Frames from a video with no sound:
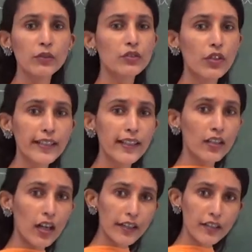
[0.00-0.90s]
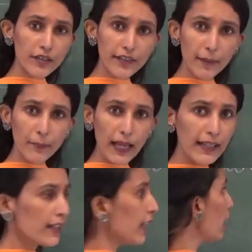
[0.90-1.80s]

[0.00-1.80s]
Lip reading: was going according to their plan.